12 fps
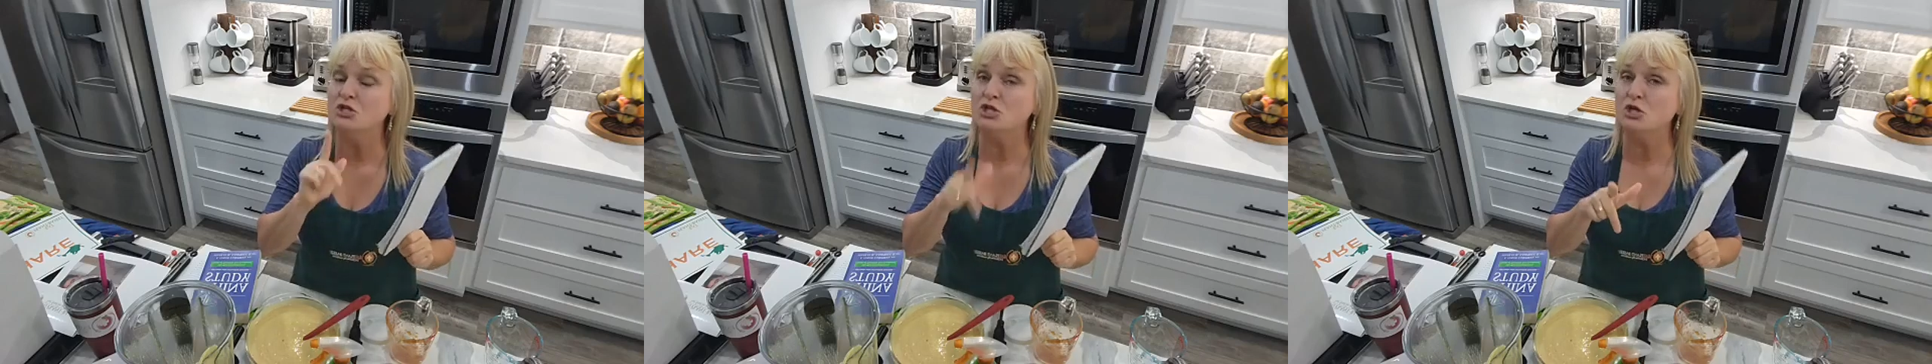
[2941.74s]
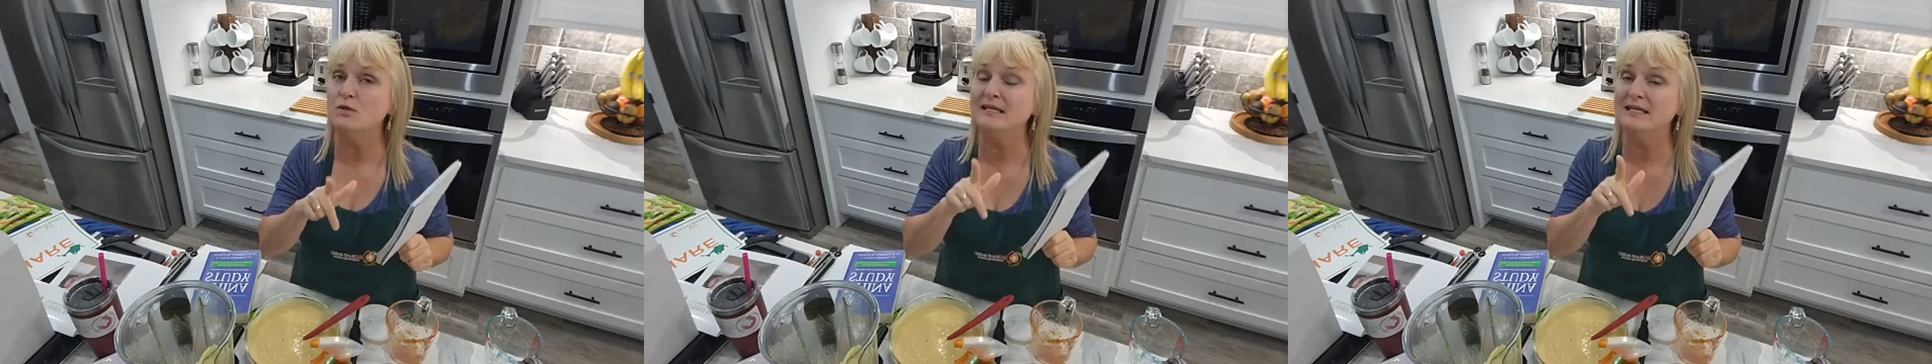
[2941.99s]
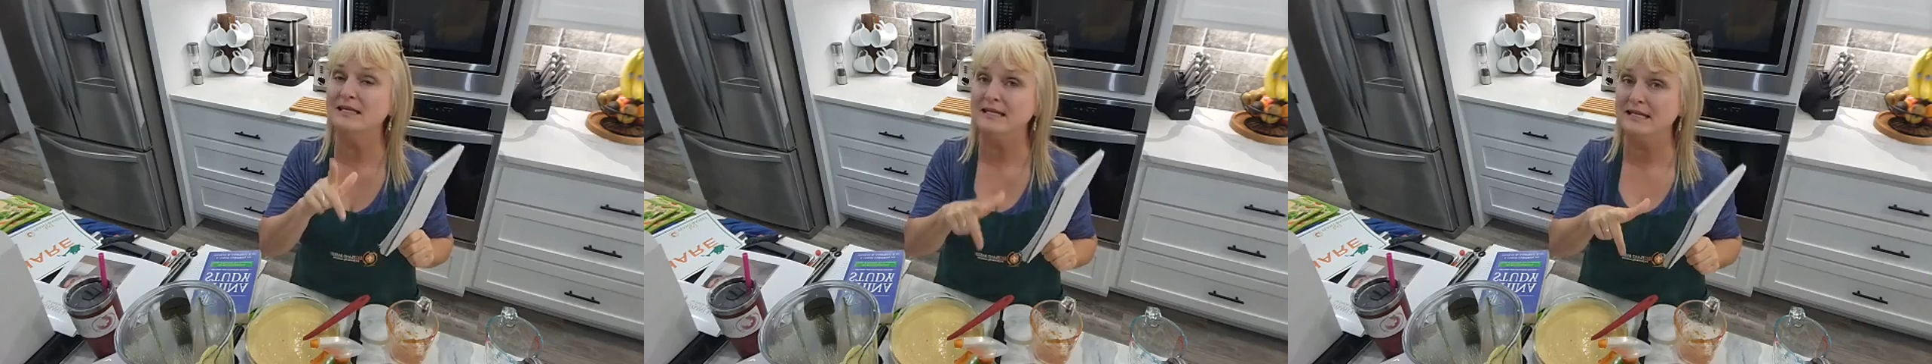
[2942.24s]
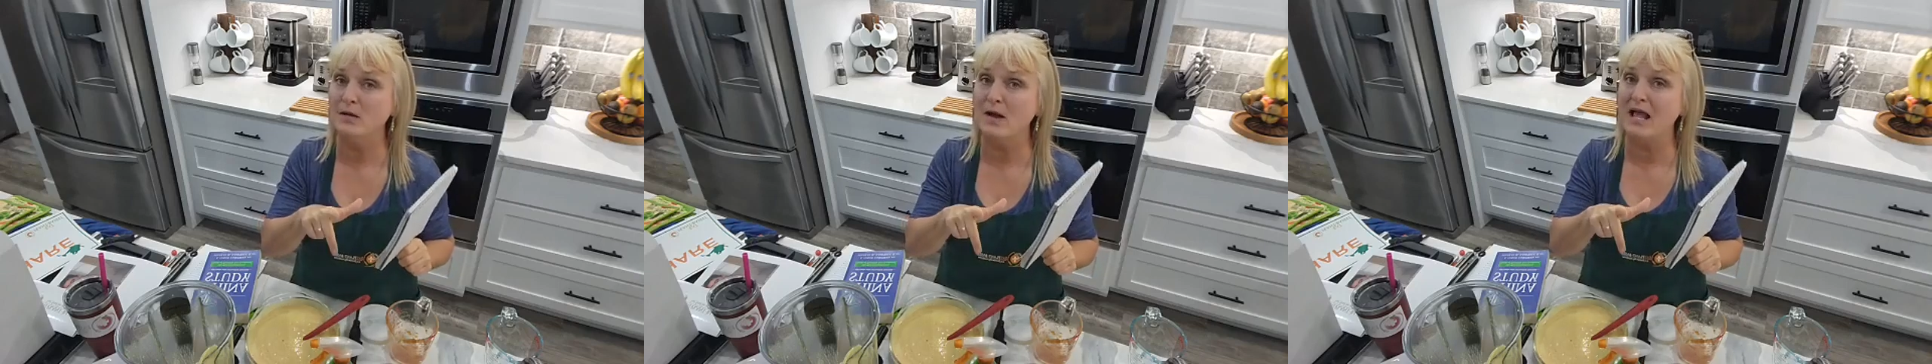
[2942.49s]
tune in
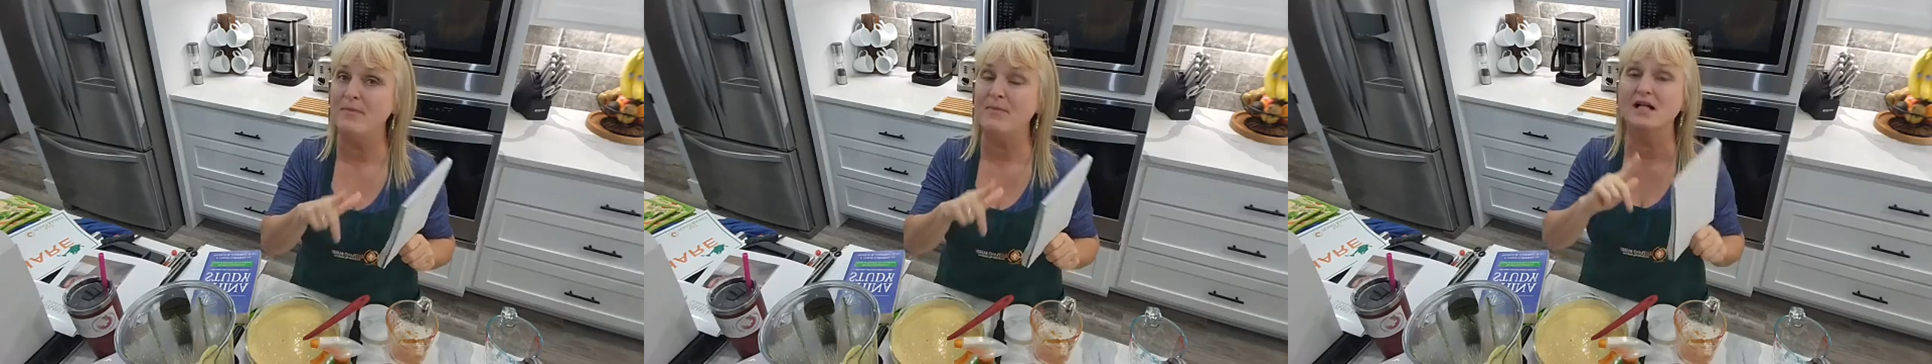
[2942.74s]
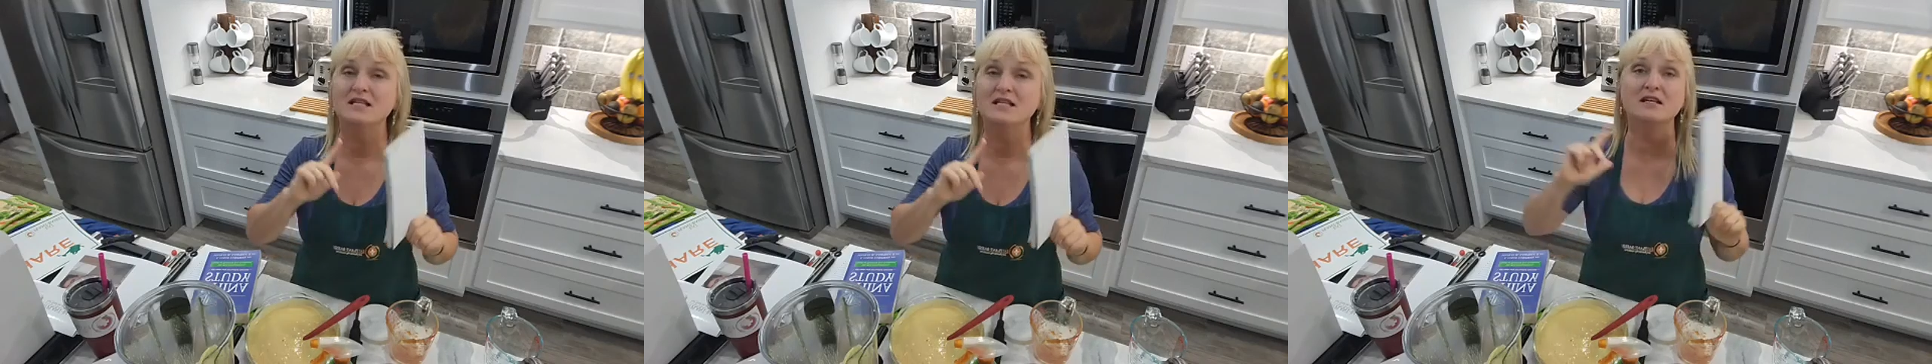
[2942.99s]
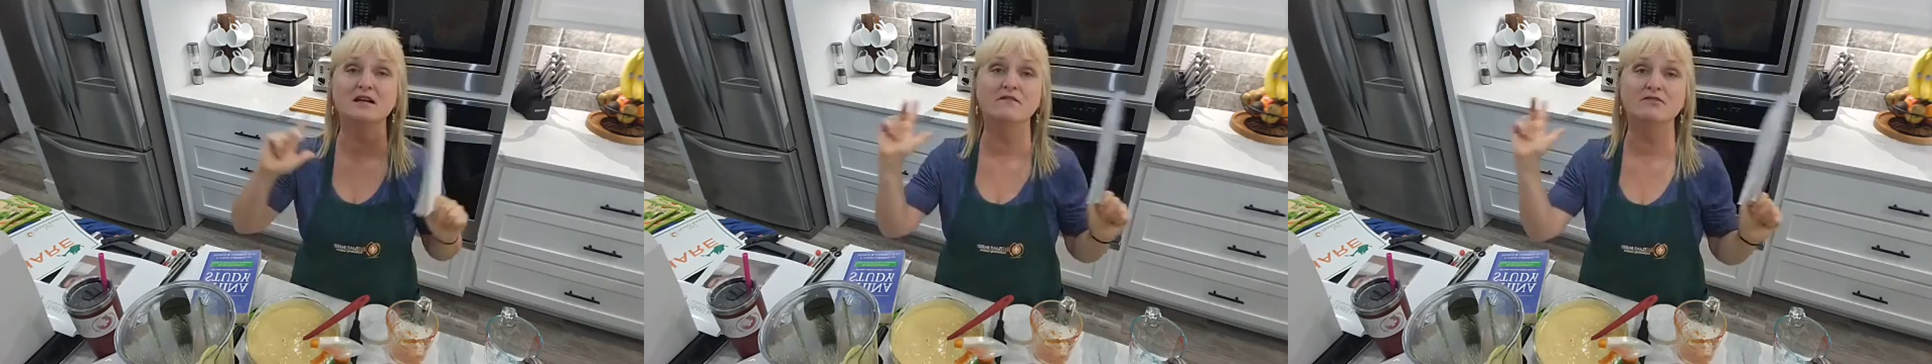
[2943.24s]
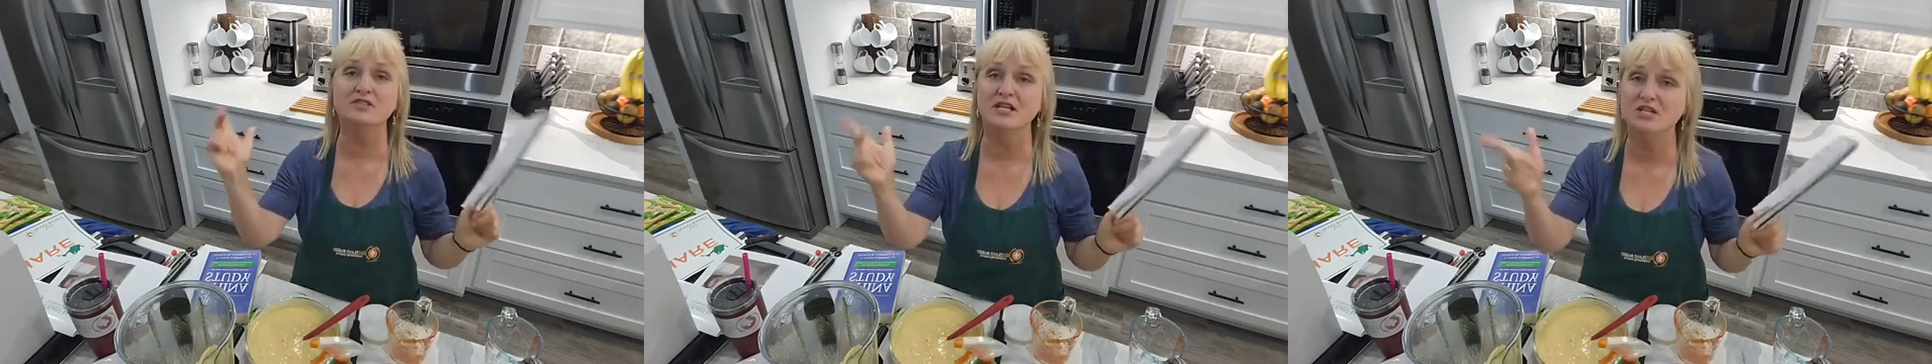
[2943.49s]
anyway because the
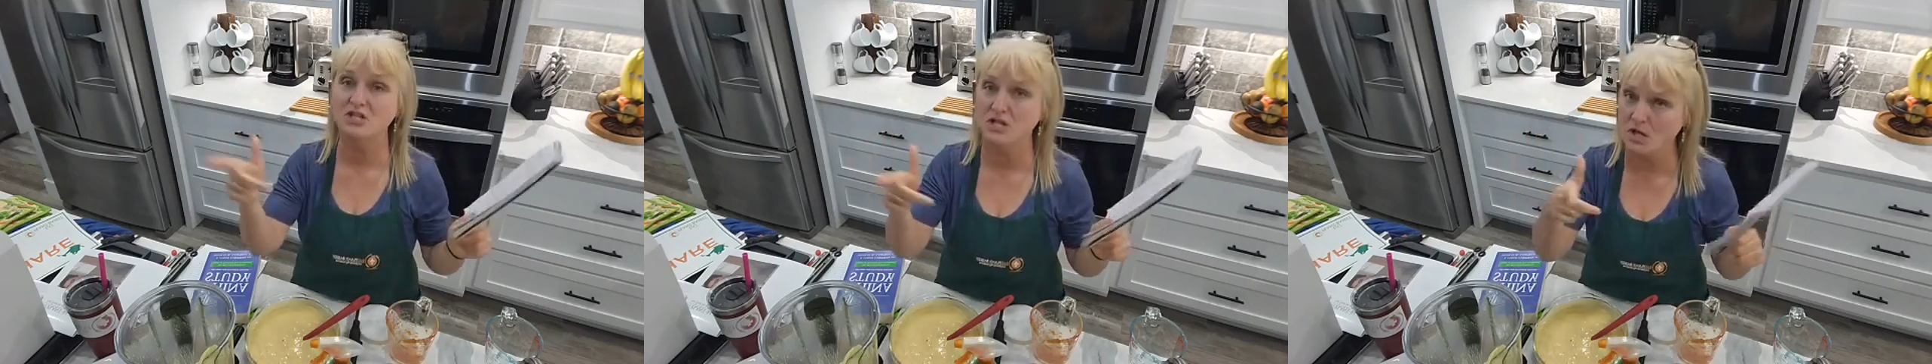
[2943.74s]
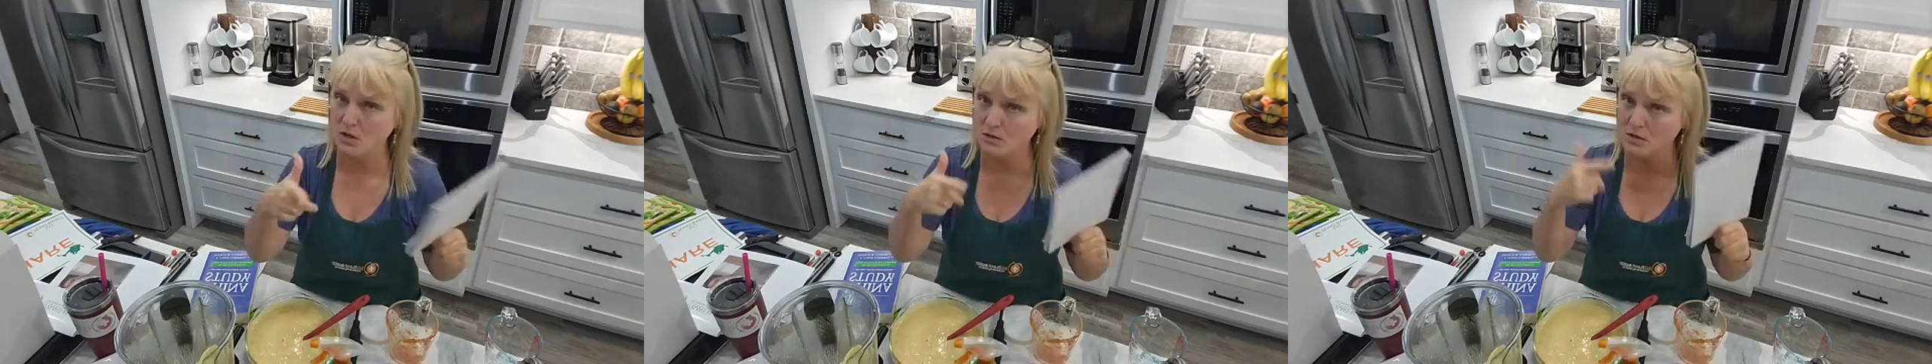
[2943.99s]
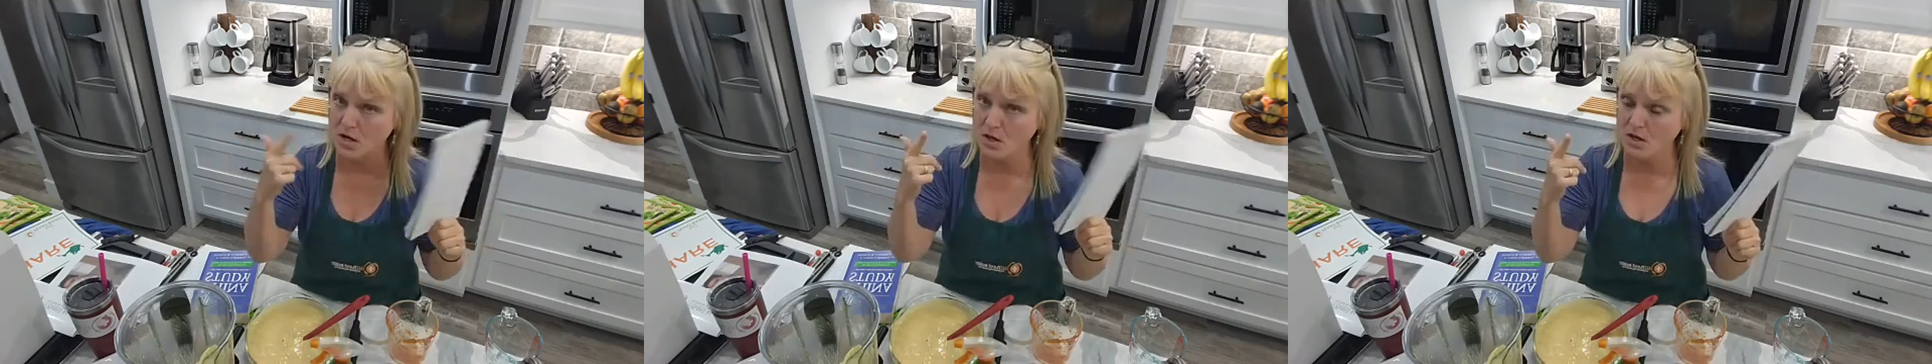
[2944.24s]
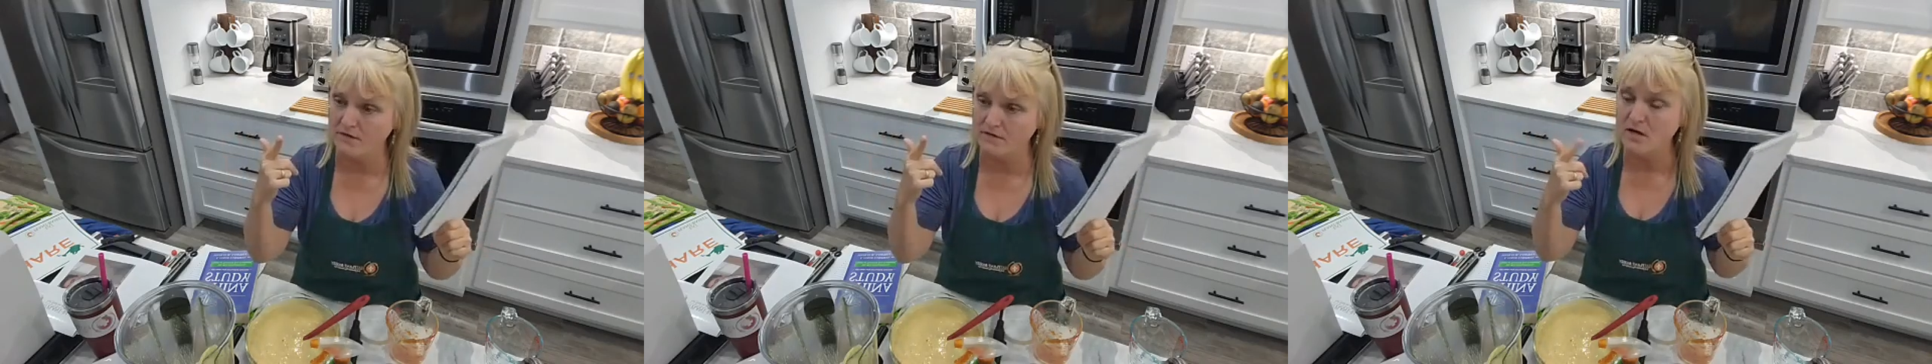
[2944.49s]
conversation goes
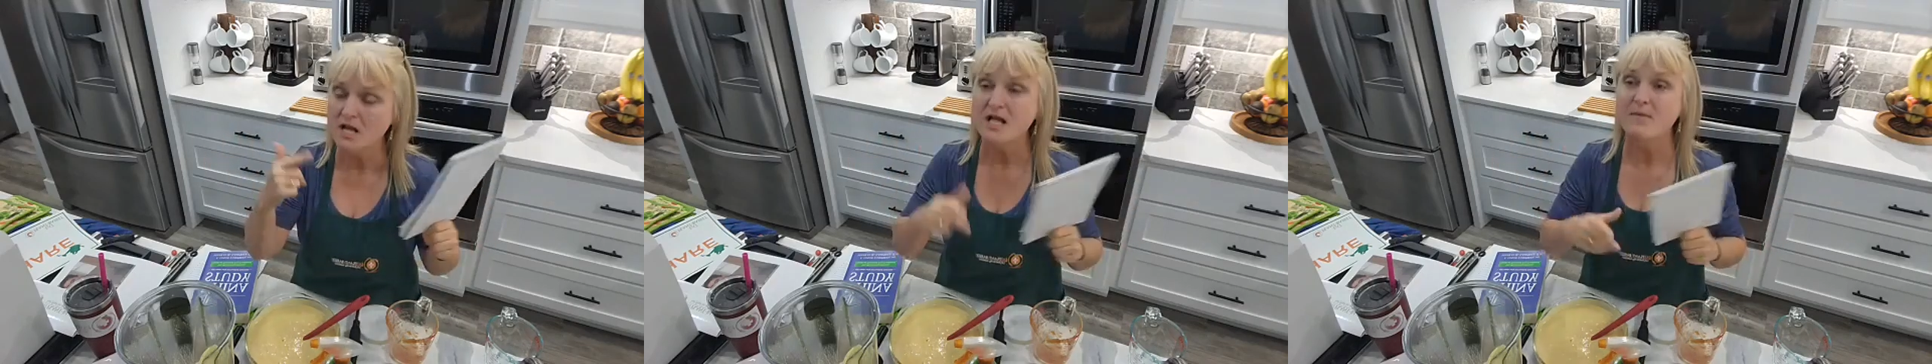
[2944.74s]
all over.